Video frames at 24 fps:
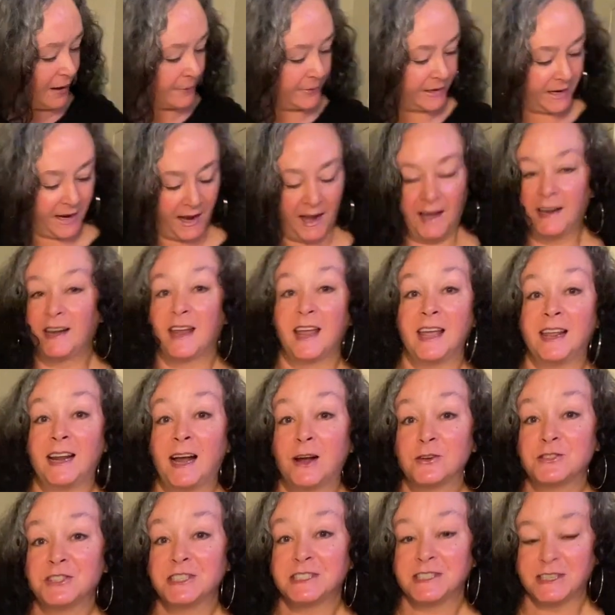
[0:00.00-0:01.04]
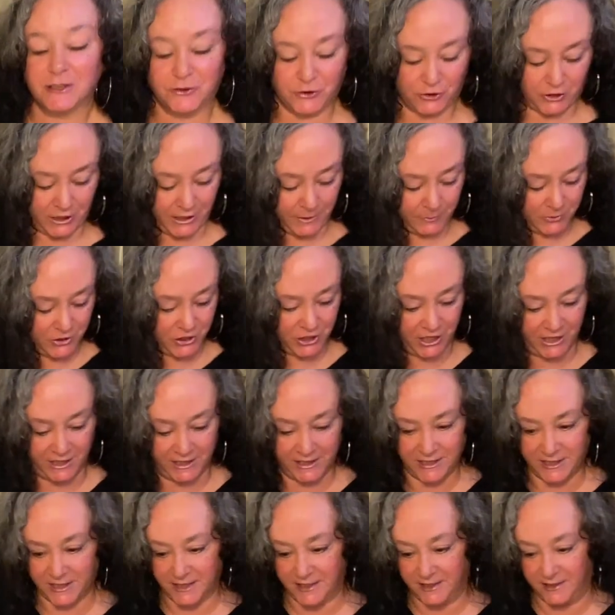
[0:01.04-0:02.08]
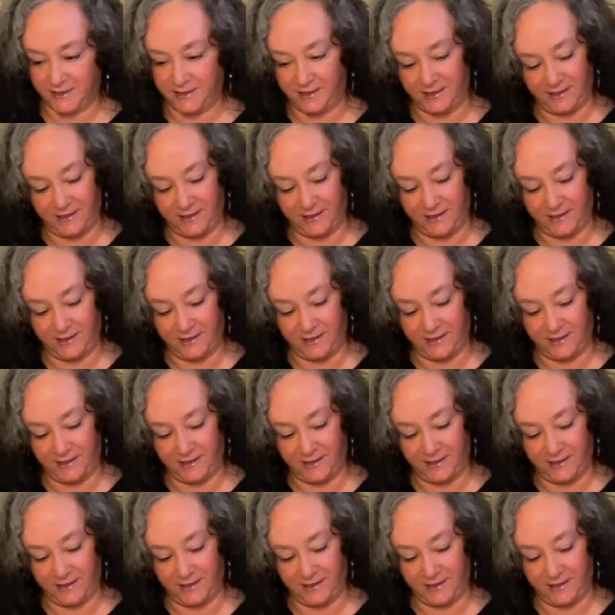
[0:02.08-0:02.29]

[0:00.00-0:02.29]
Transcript: I'm gonna add eight ounces of cream cheese